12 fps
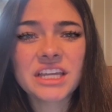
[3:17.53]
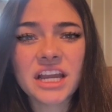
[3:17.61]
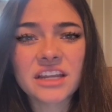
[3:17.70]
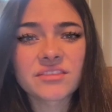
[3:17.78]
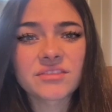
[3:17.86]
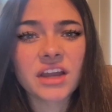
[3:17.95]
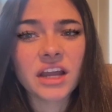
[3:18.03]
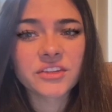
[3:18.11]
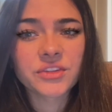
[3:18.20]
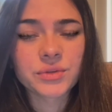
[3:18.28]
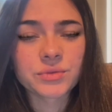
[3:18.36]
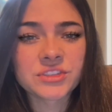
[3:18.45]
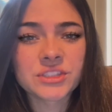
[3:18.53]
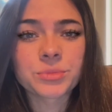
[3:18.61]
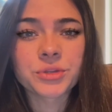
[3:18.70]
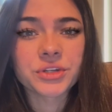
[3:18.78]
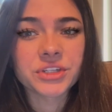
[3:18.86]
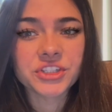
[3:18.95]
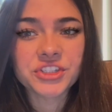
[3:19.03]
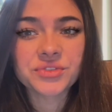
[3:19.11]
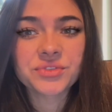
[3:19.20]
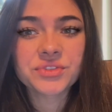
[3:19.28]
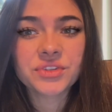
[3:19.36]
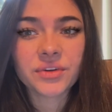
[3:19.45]
kind of gotten through some of their
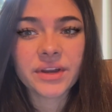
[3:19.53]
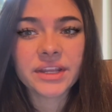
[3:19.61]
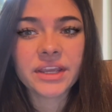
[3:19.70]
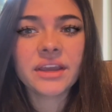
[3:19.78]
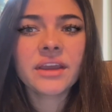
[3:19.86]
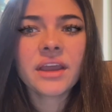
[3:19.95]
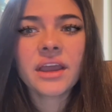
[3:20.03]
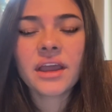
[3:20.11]
issues already.